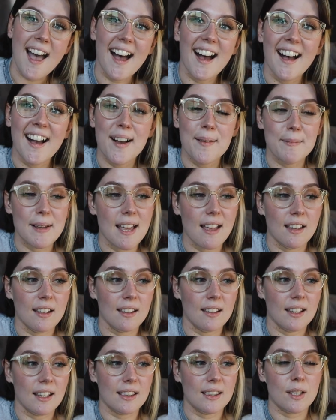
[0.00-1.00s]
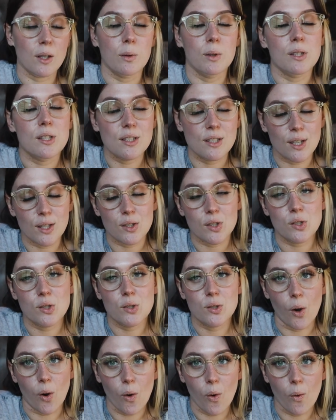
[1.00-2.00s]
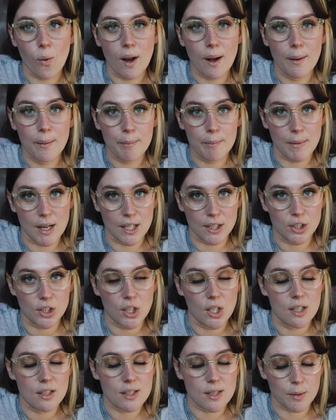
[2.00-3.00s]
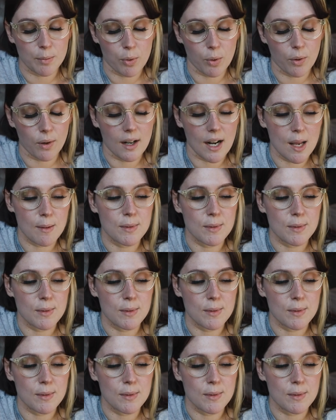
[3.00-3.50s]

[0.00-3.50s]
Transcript: Um, and there was so much support.